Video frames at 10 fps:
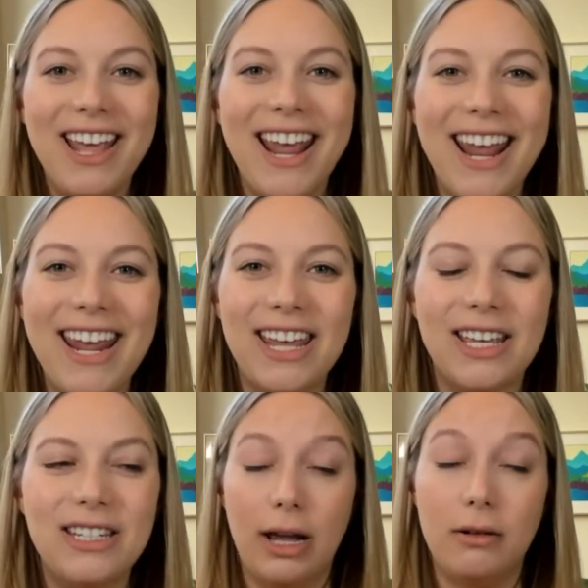
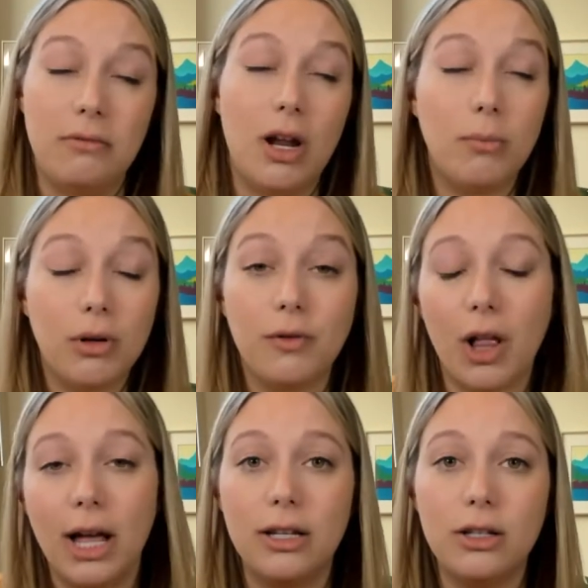And a number of
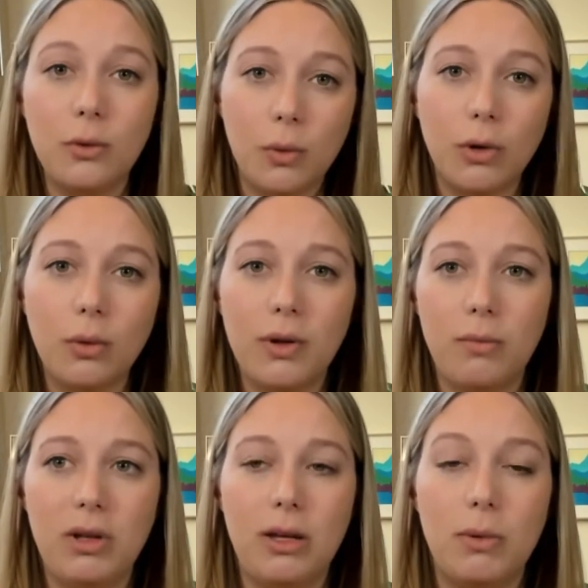clients who would work with
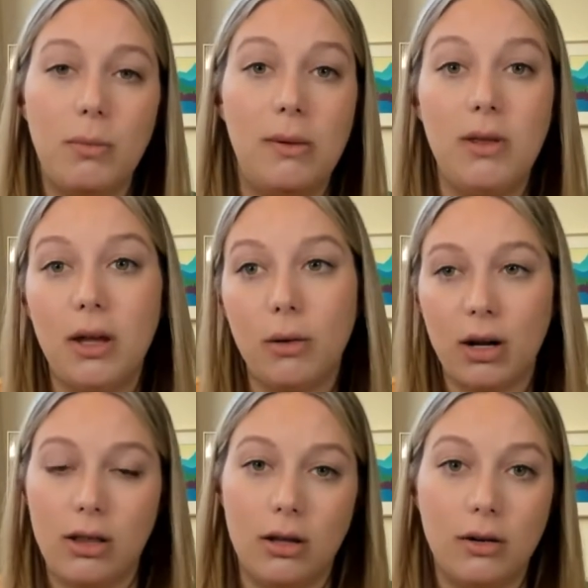me, but maybe they were
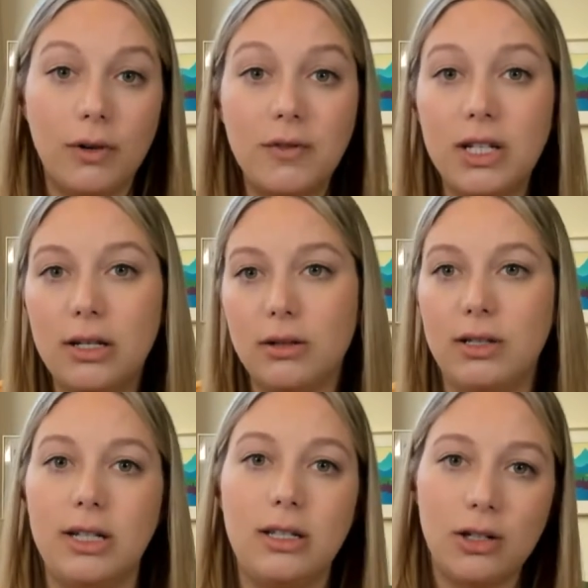in their 50s or
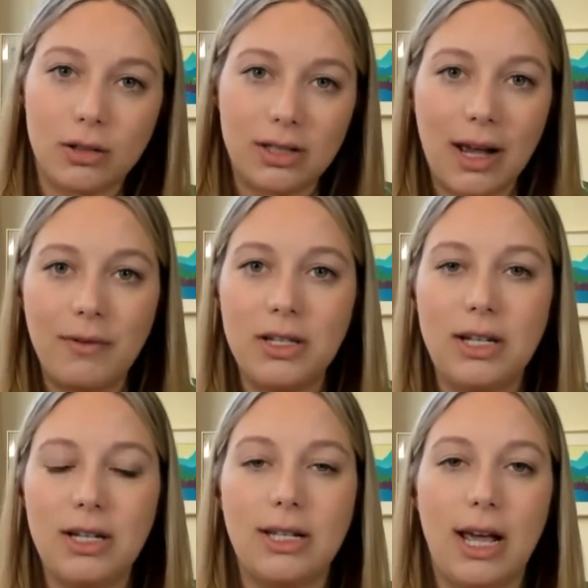60s or
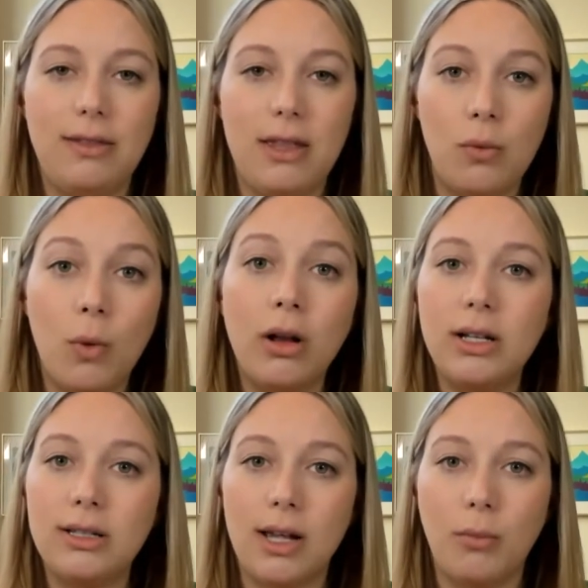70s, and they
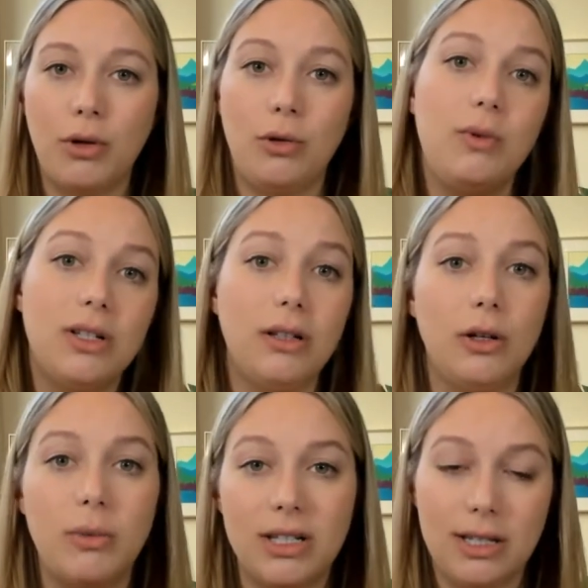wanted someone who was a little
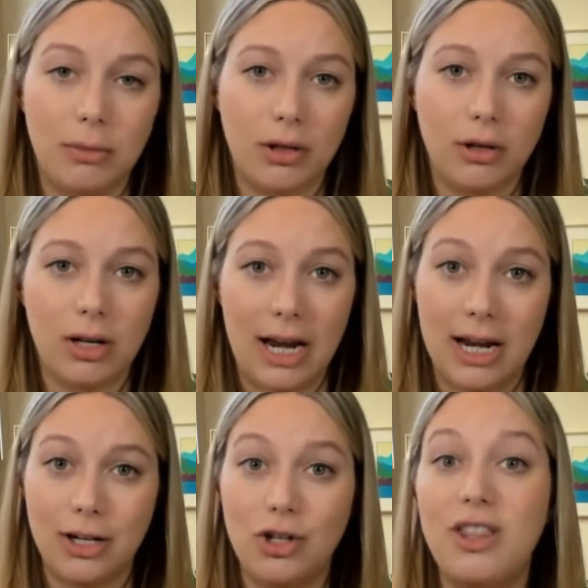bit similar in
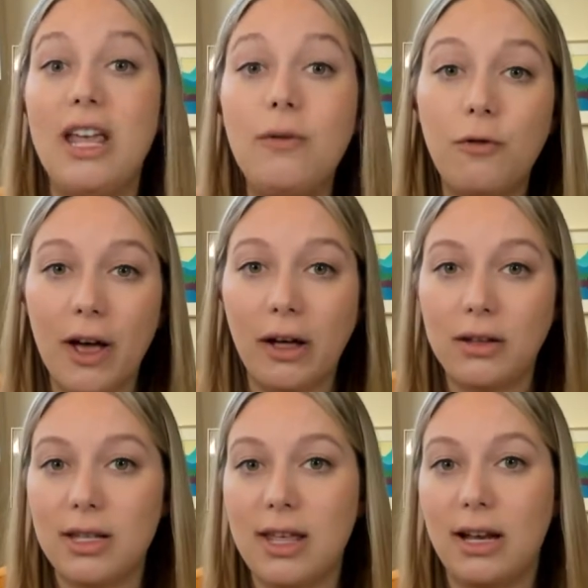age. They
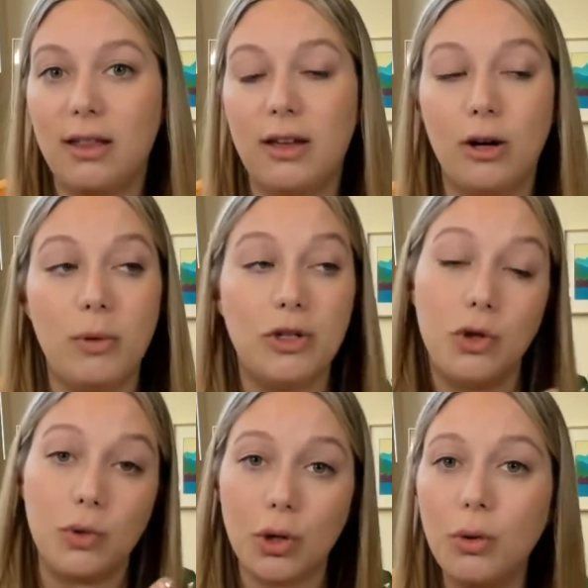felt that a therapist who
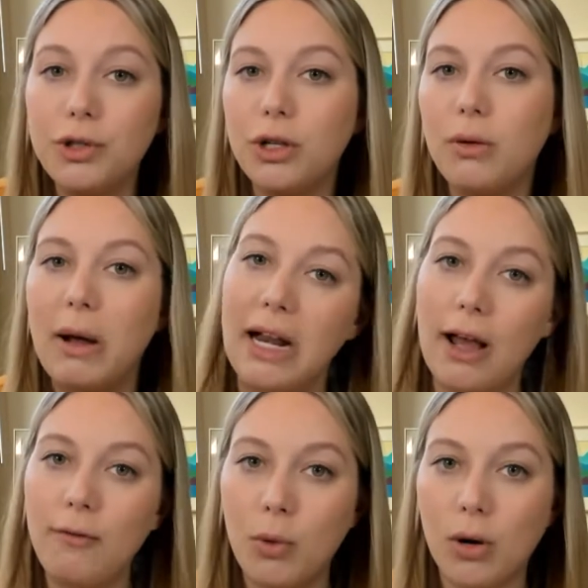was older might
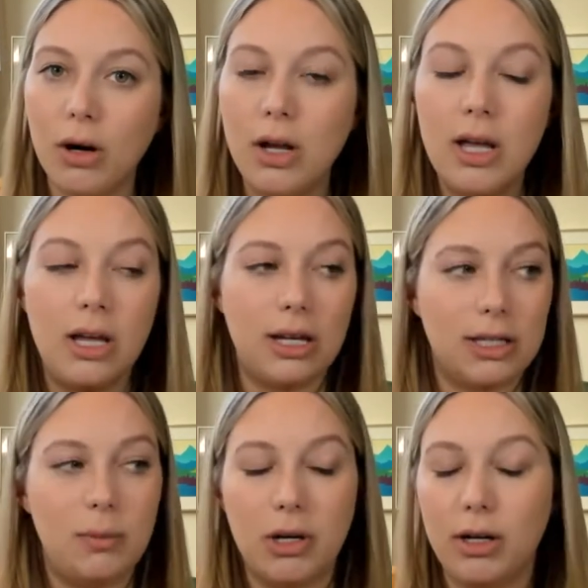have more
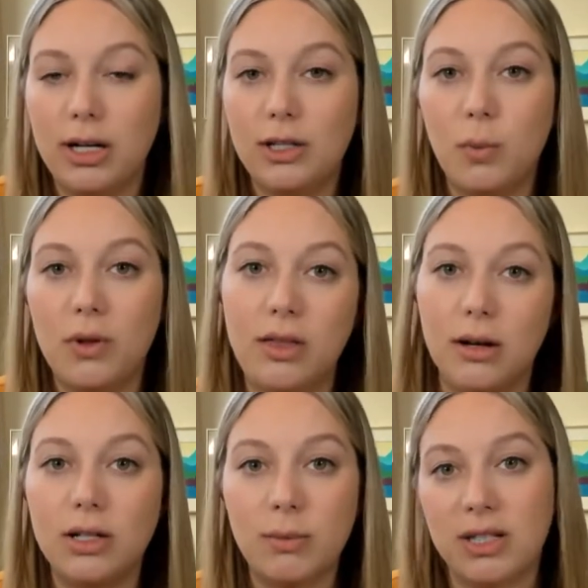experience with their
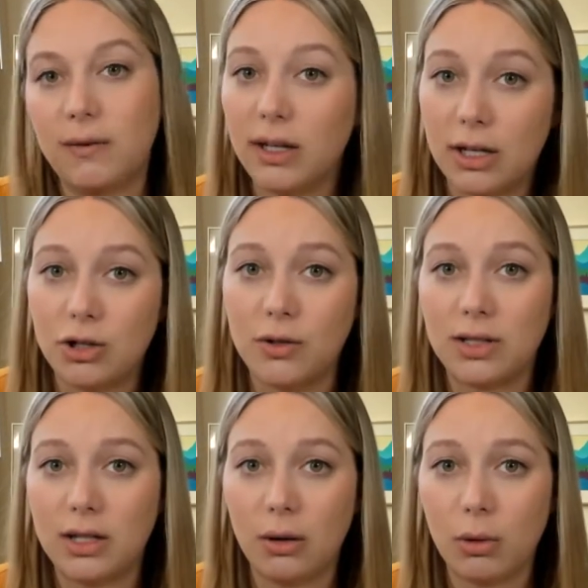specific issues
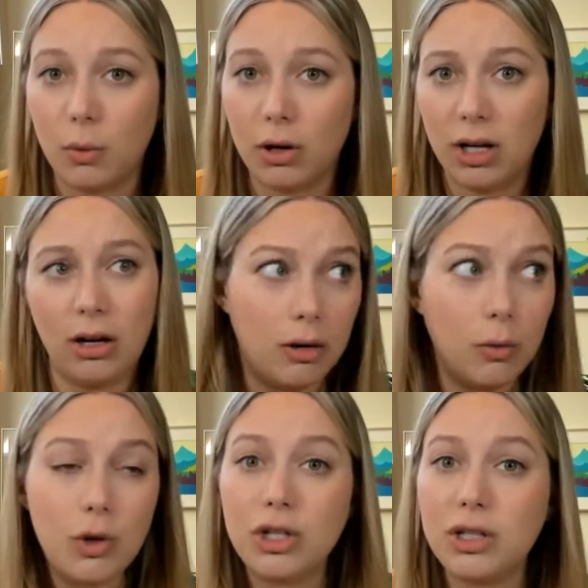that they were working on,
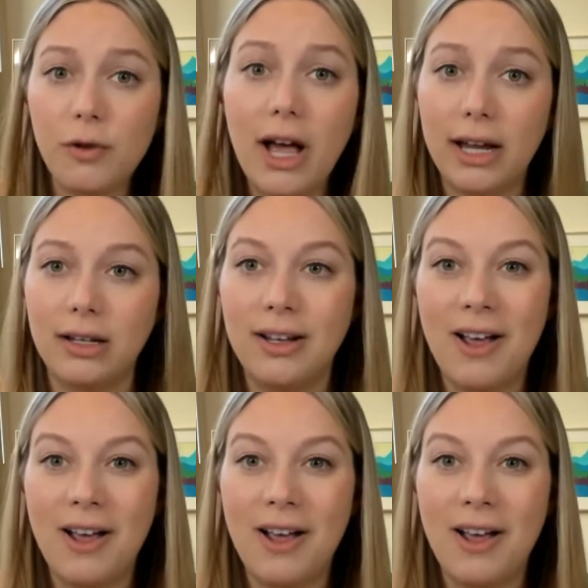which is fine.